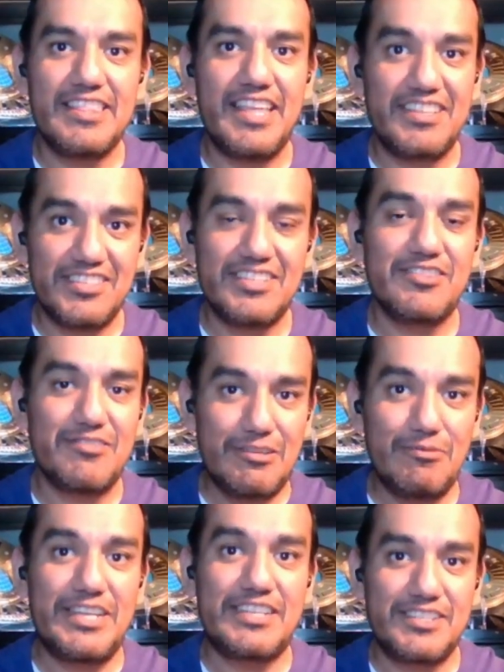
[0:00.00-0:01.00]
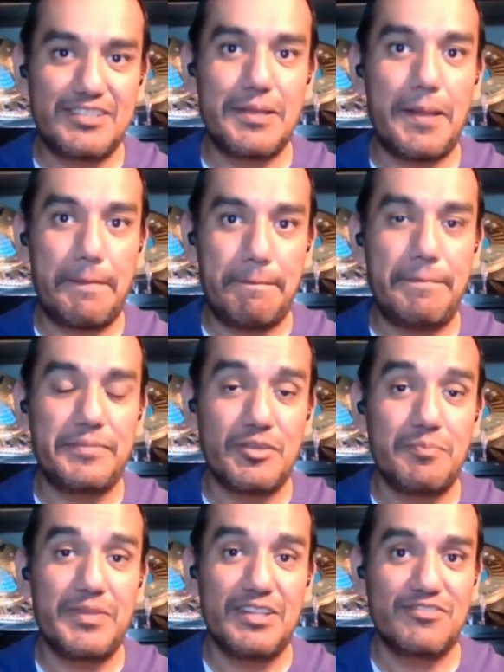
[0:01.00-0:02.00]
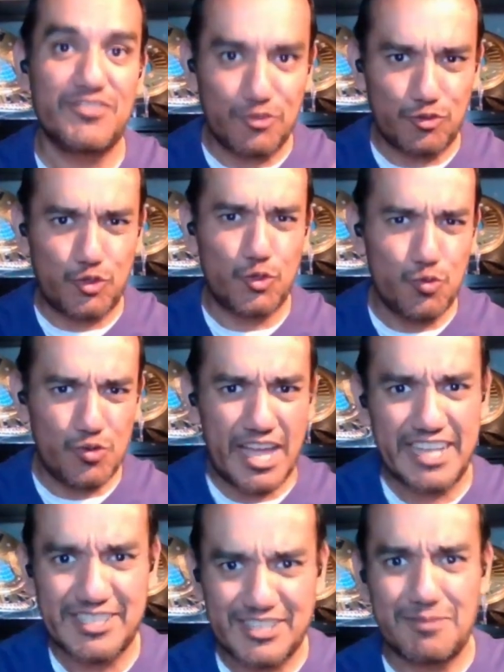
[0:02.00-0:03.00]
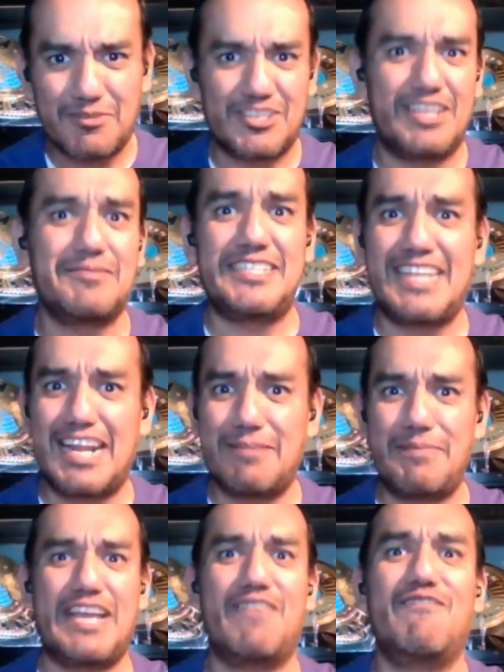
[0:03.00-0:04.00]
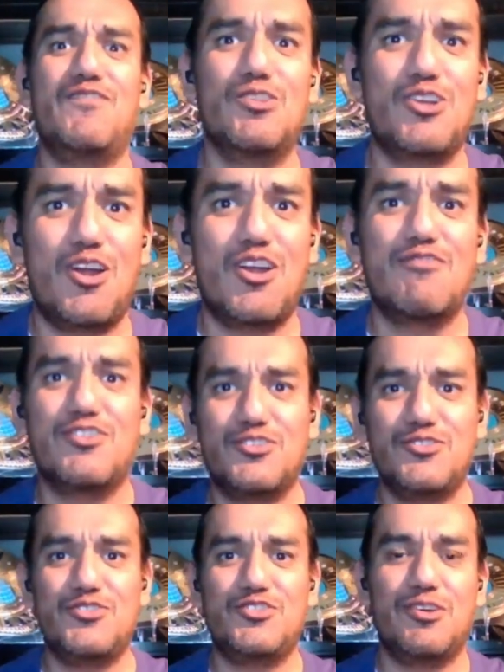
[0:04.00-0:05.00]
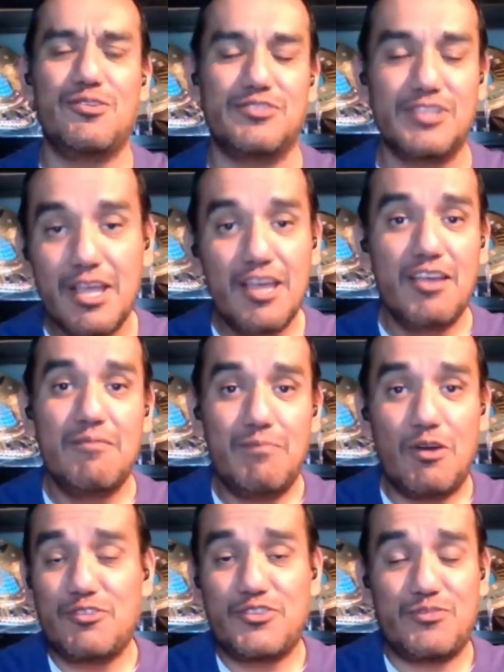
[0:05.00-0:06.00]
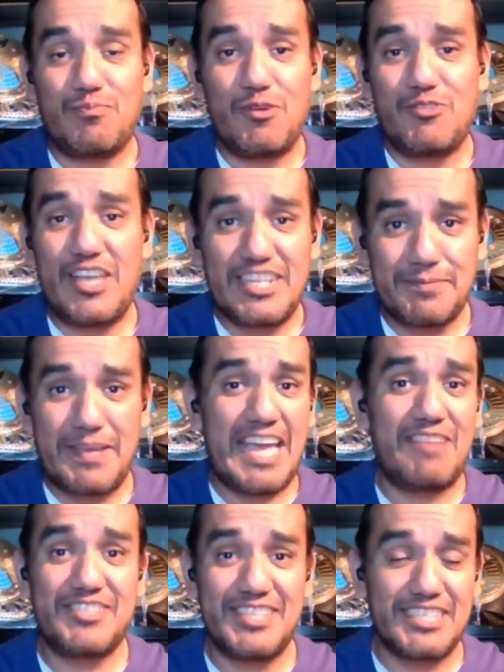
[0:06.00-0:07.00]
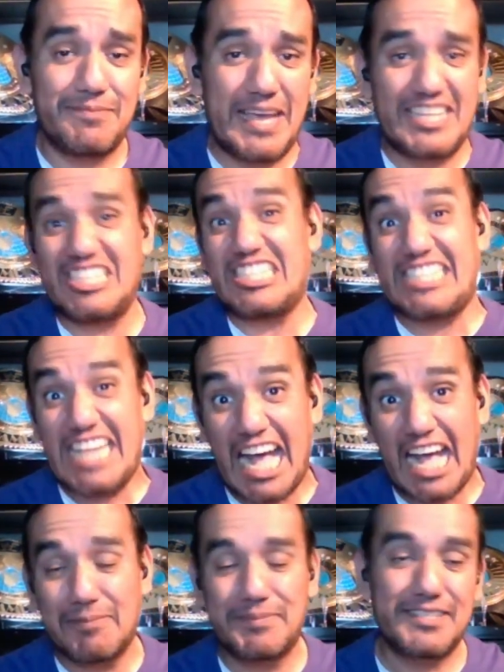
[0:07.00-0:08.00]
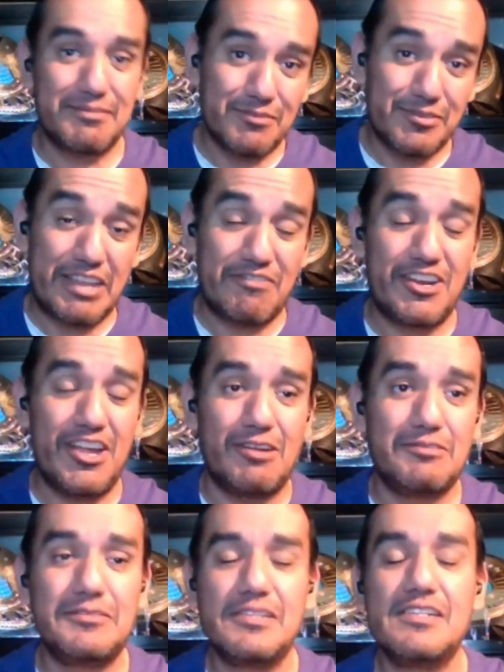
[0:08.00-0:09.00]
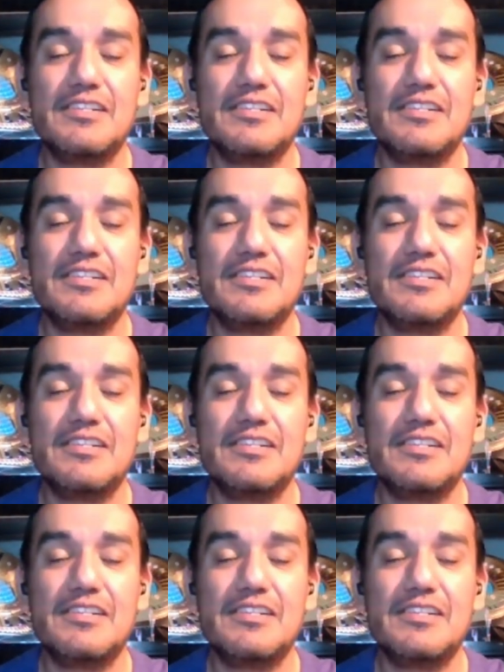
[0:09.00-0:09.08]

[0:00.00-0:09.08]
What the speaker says: less than 3 weeks to build 2-night SummerSlams. He's going to make a full card for 2 shows. Both nights may have 6 matches tops. We never know.